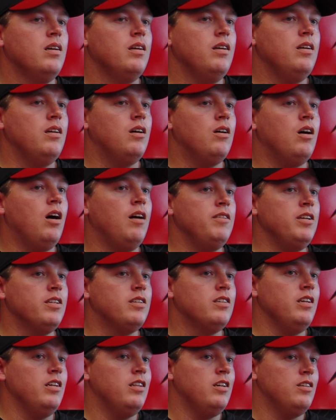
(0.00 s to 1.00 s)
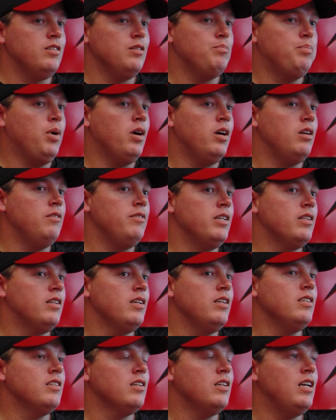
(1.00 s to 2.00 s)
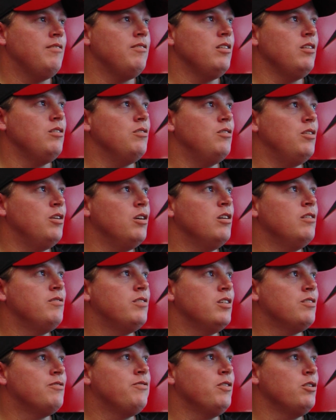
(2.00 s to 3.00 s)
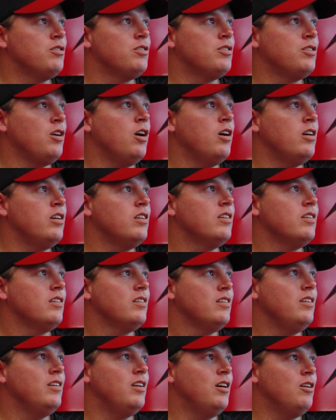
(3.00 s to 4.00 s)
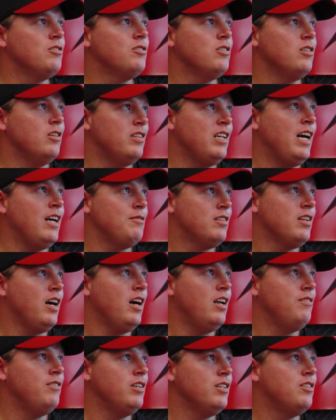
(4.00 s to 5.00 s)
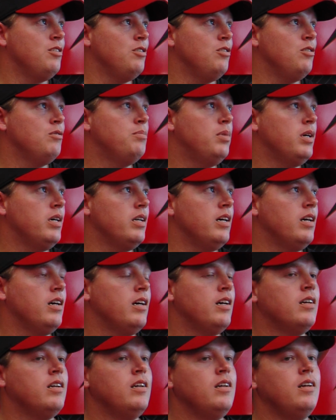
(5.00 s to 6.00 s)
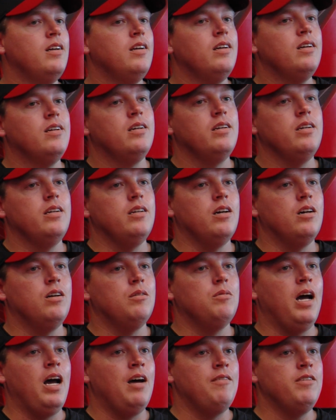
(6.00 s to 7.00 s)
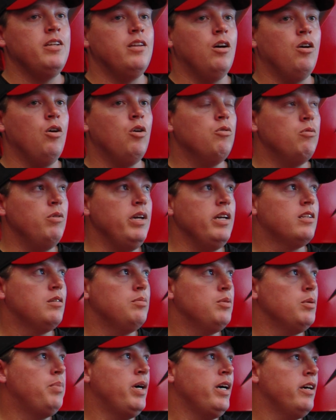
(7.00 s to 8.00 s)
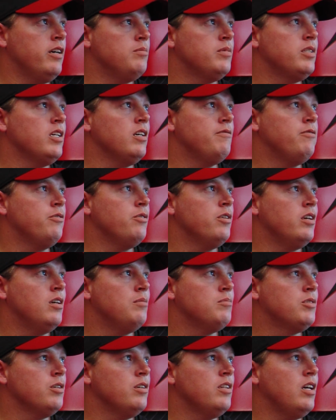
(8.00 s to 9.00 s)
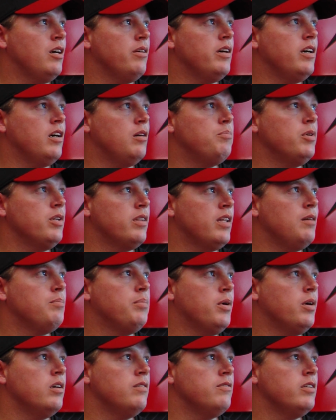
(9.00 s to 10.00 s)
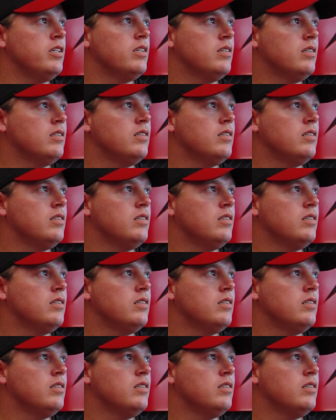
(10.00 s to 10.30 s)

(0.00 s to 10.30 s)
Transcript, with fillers: you know, obviously there's a part of it that he's going to have a little nerves his first start, you know, so there's that side of it too. But, uh, you know, having the whole week to prepare himself for it, I'm sure that will help with that part of it